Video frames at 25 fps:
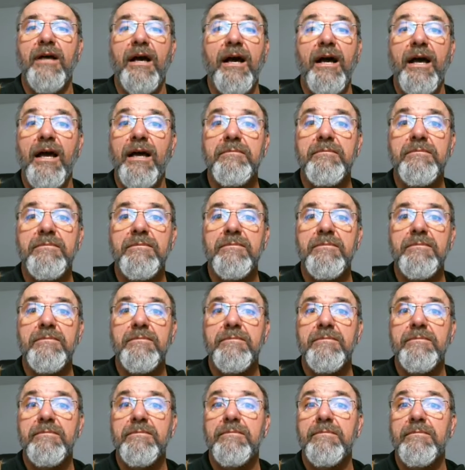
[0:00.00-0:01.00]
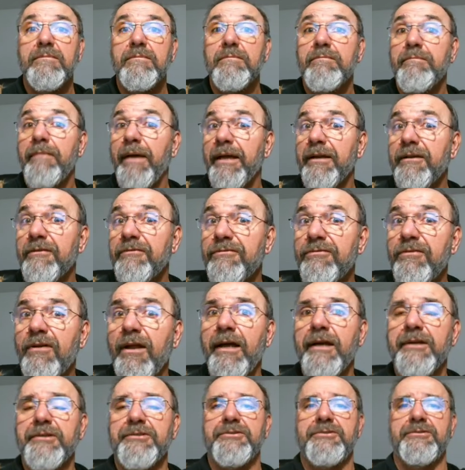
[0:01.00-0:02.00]
I'm made of
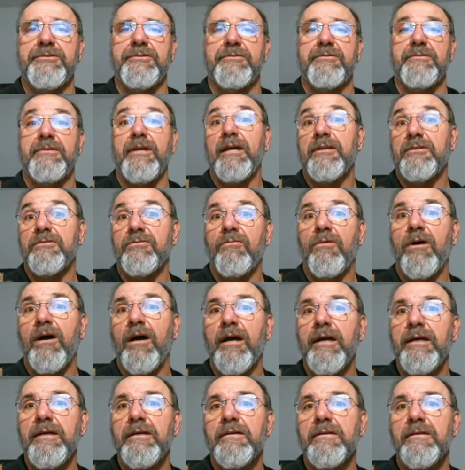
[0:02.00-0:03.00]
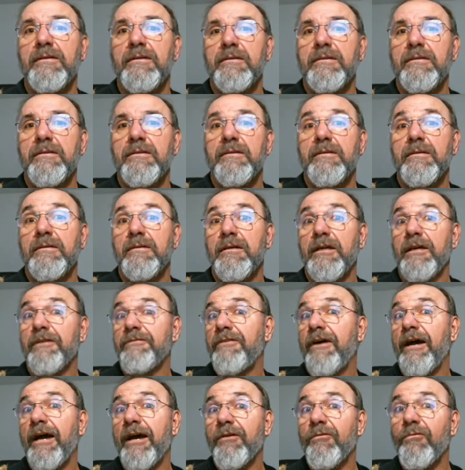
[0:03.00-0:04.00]
flesh. That's why. If
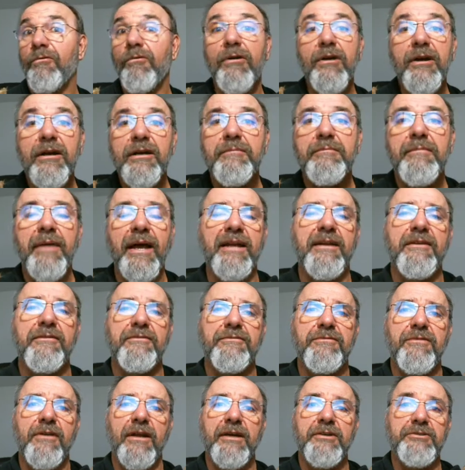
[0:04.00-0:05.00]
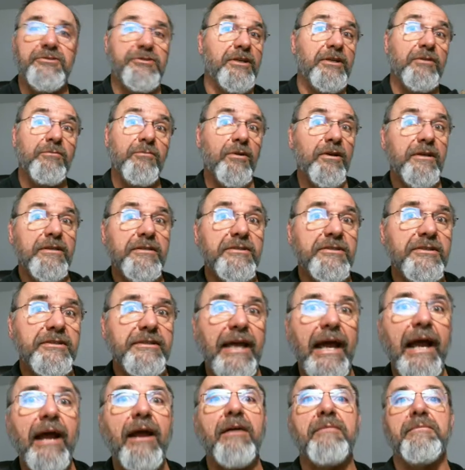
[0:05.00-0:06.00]
I weren't made of flesh, it wouldn't
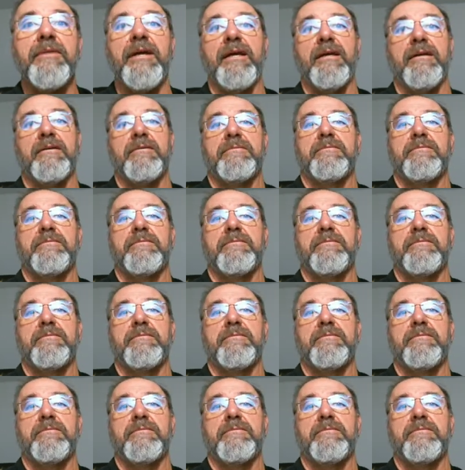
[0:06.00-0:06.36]
scare me.